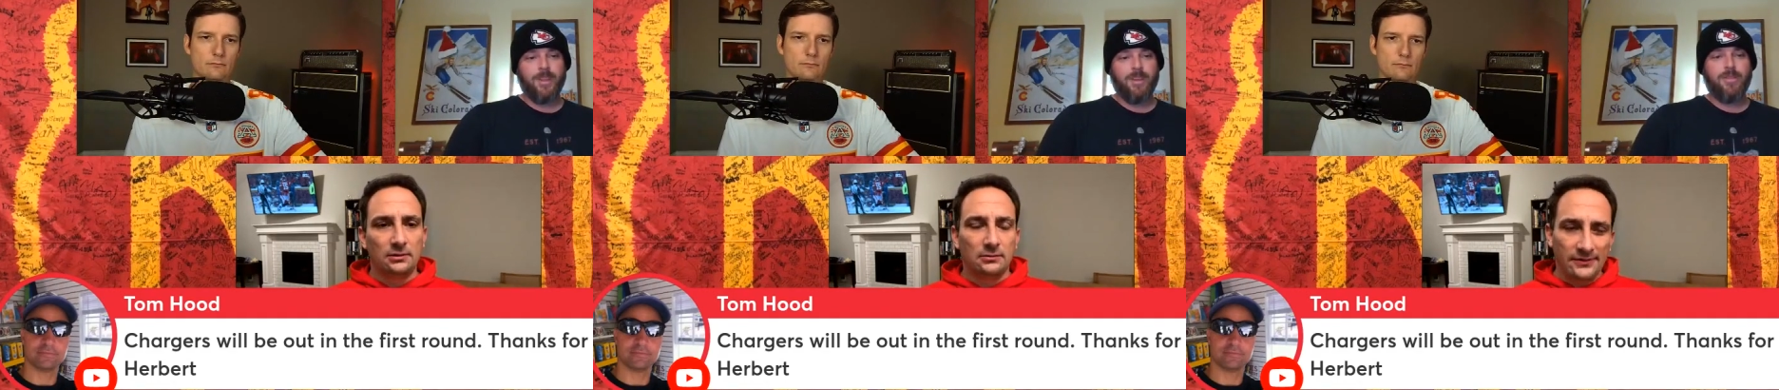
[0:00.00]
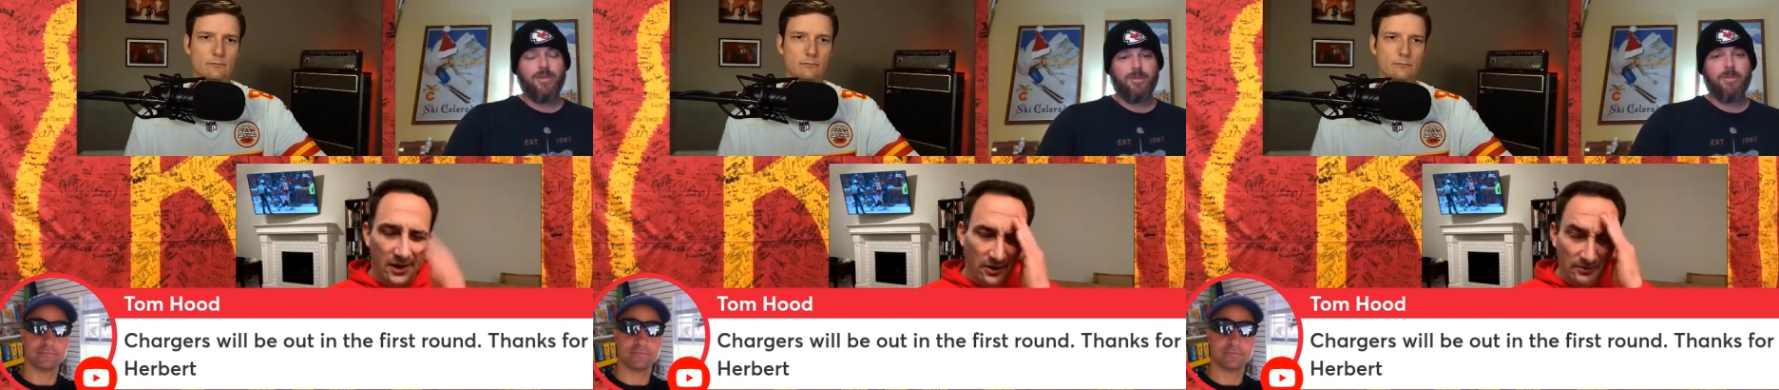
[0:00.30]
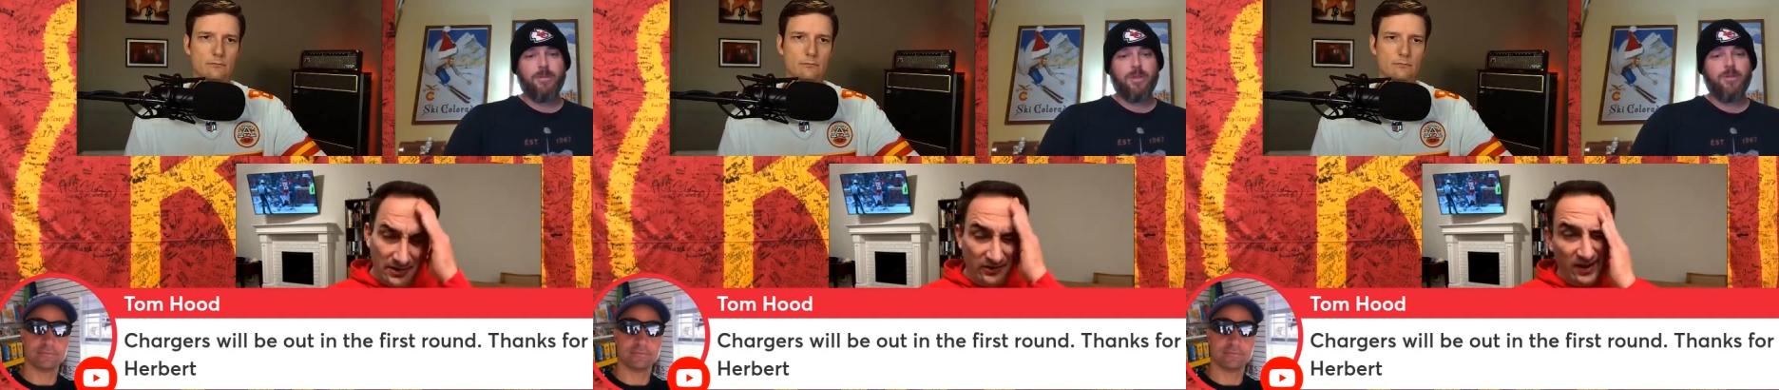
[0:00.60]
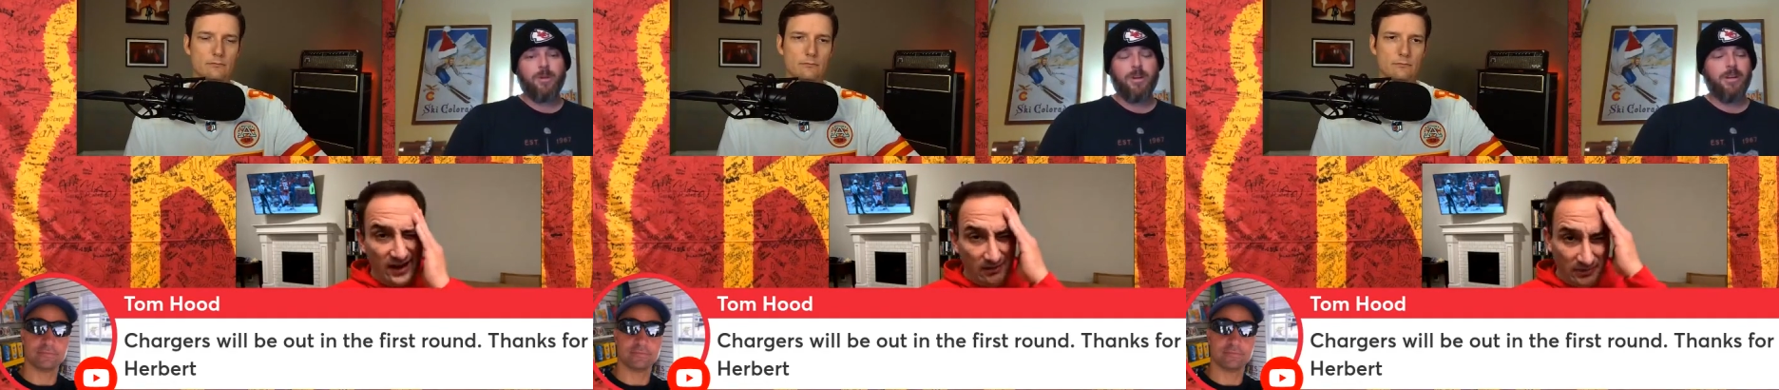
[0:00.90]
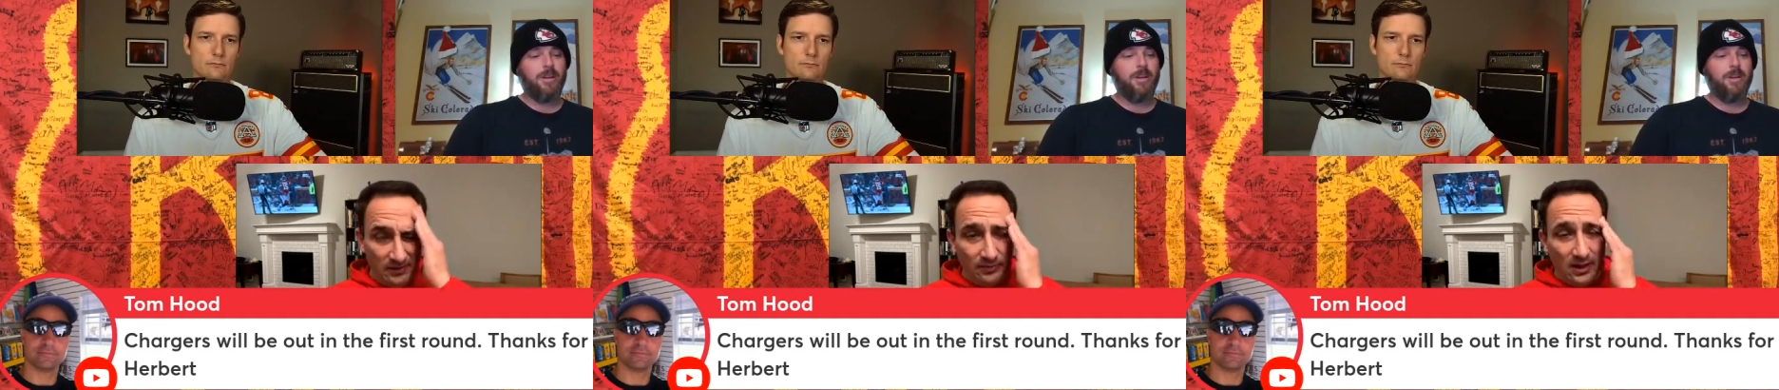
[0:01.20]
Speaker 1: well, no, that'd be the second, but
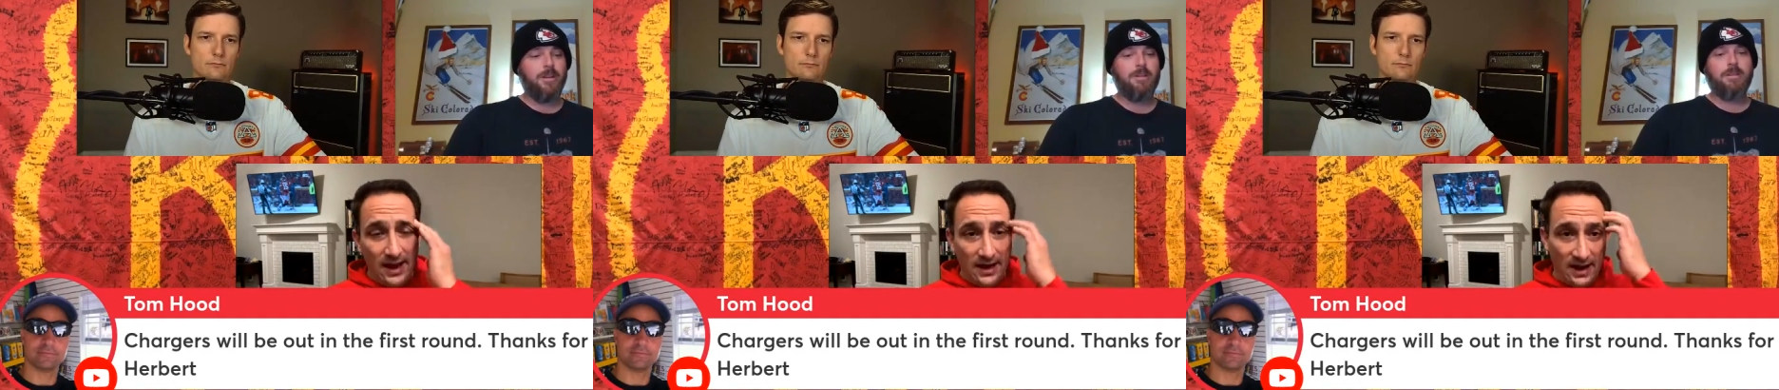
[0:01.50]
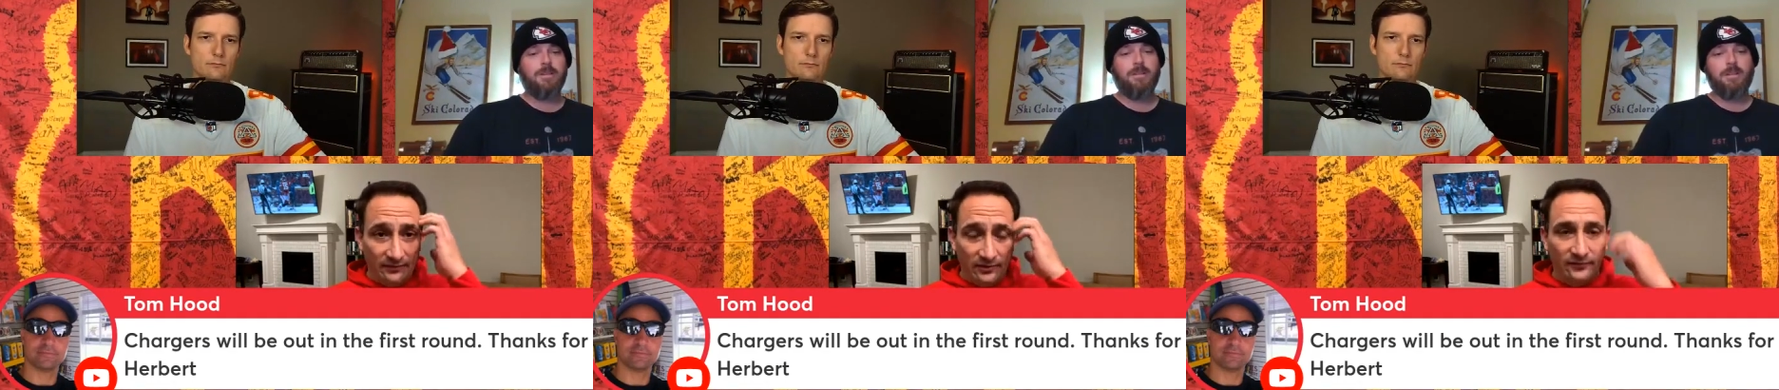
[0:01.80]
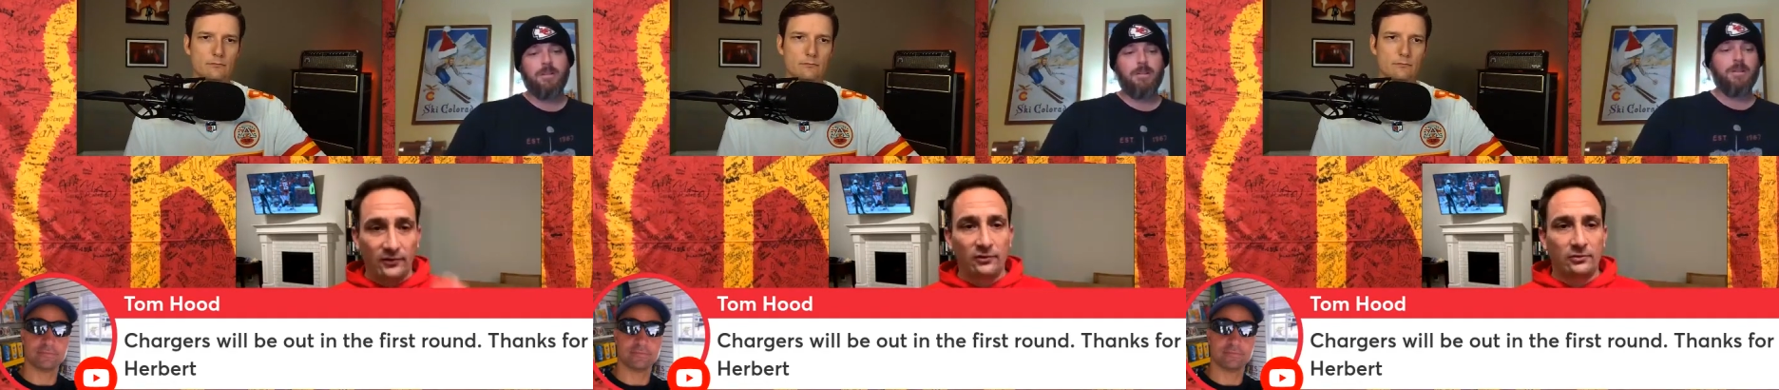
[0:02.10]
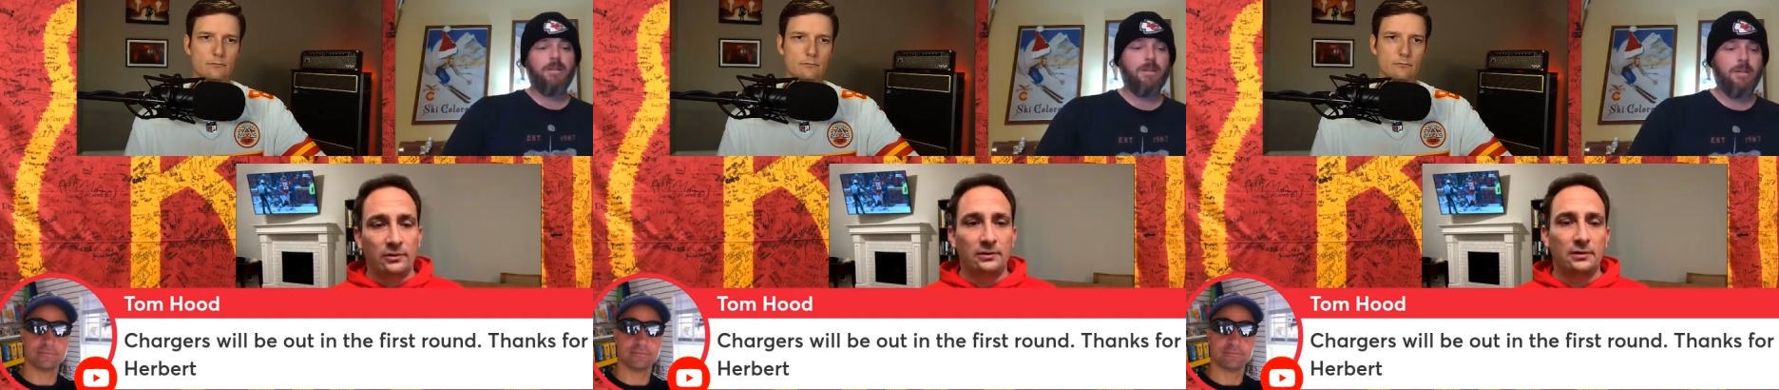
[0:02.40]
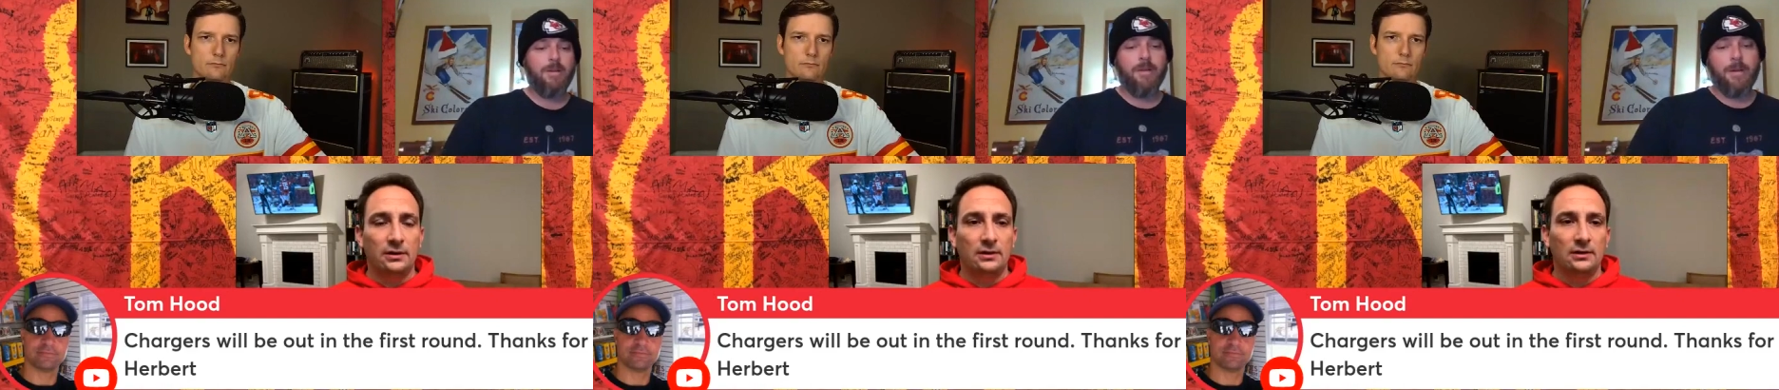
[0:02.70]
he played after the first one.
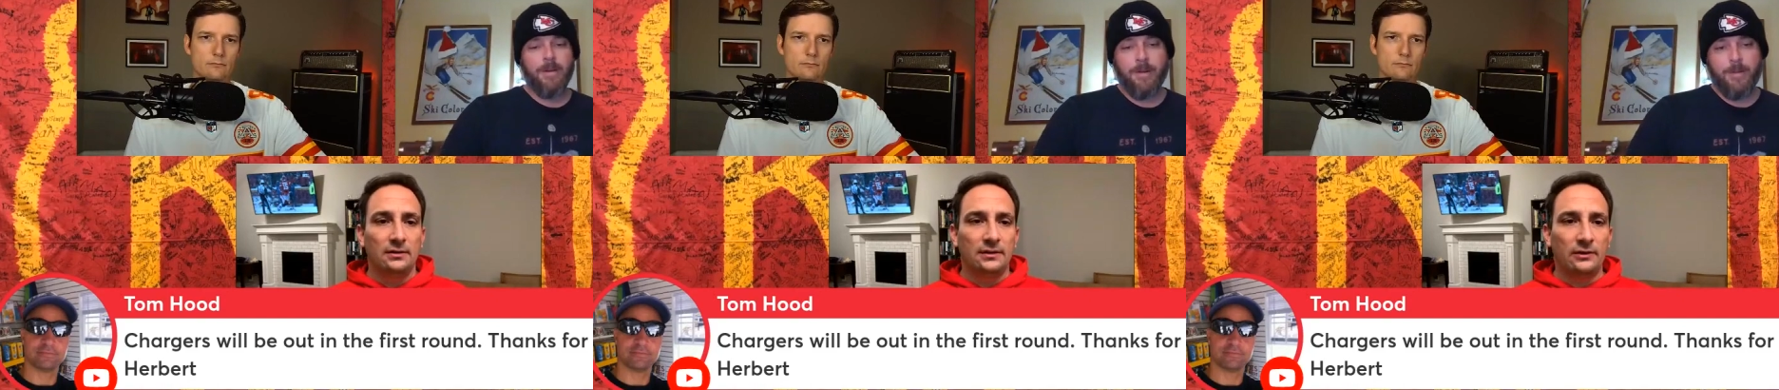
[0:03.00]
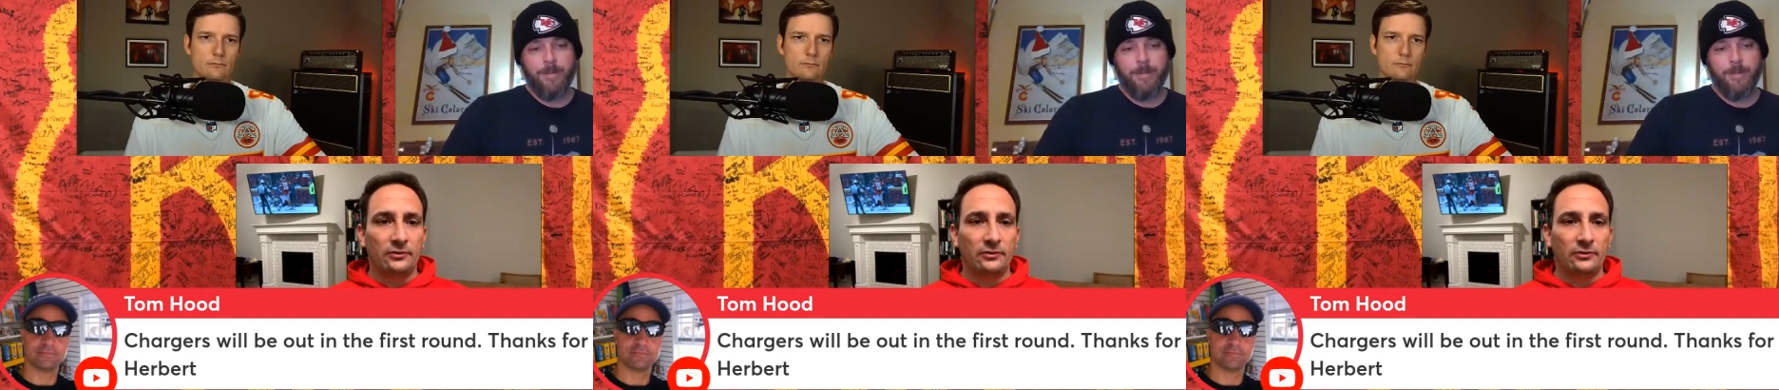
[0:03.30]
That